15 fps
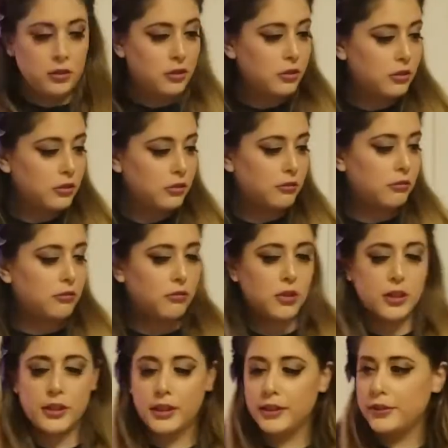
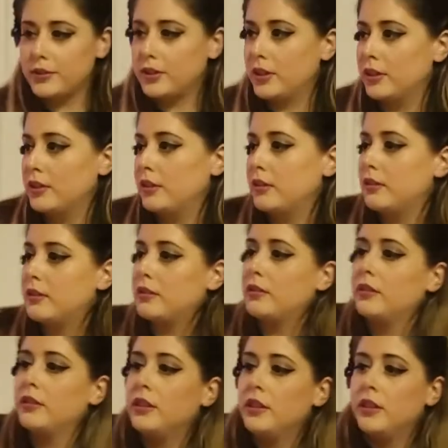Alright.
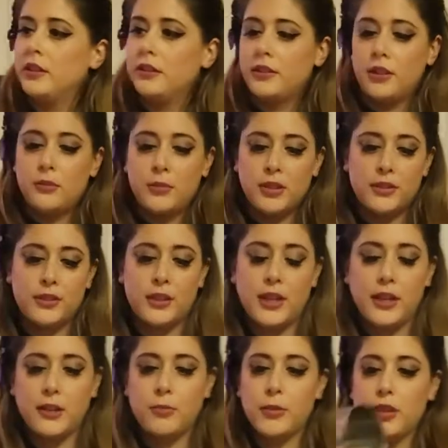And I'm gonna
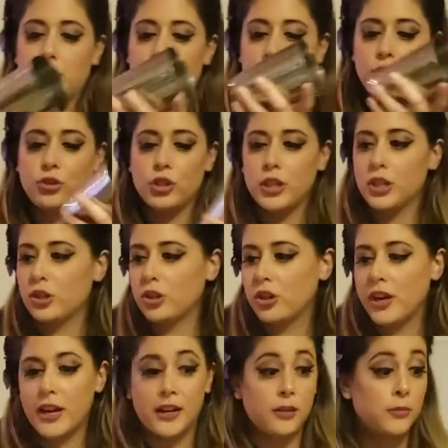take my other
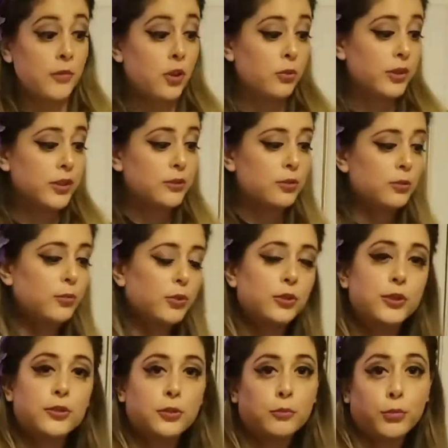shaker, and I'm going to
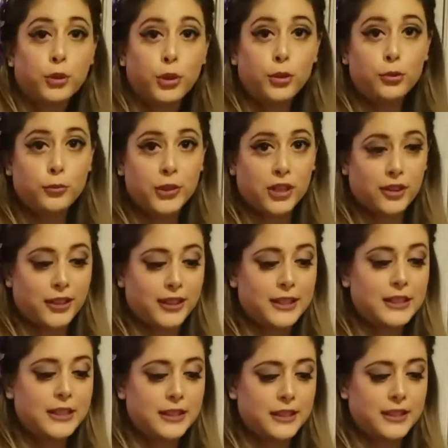put some
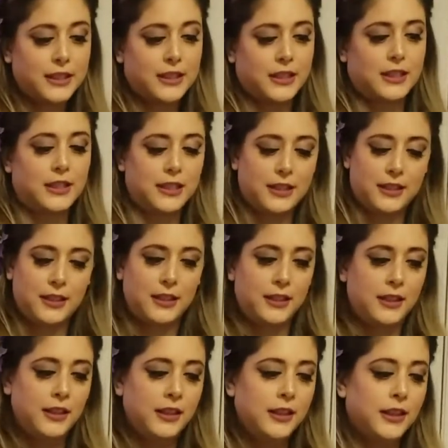blueberries
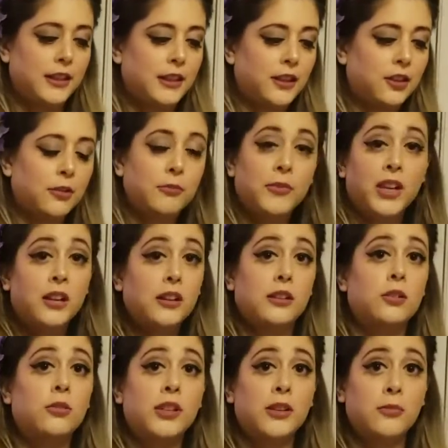in here. I
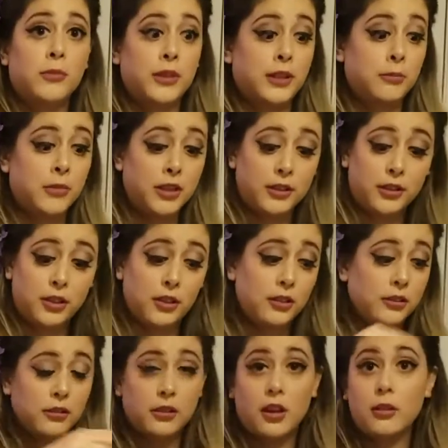don't have my muddler.
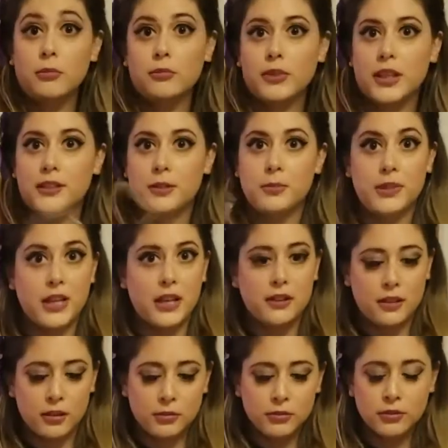Oh, that's a
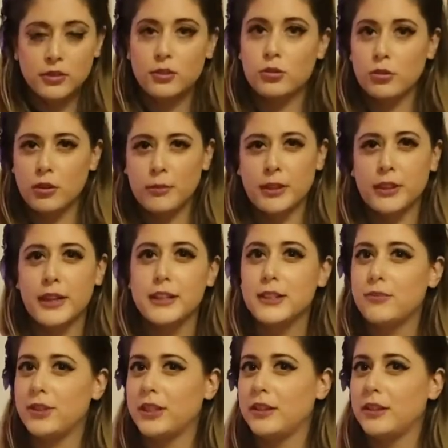potato. You saw in my
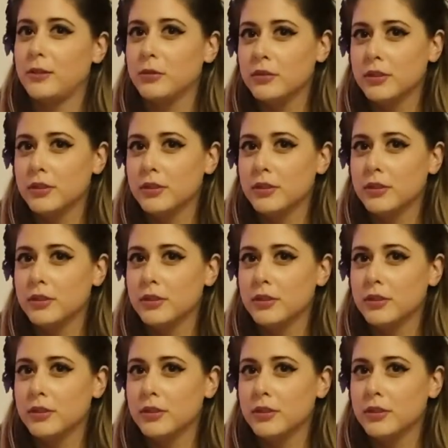last video.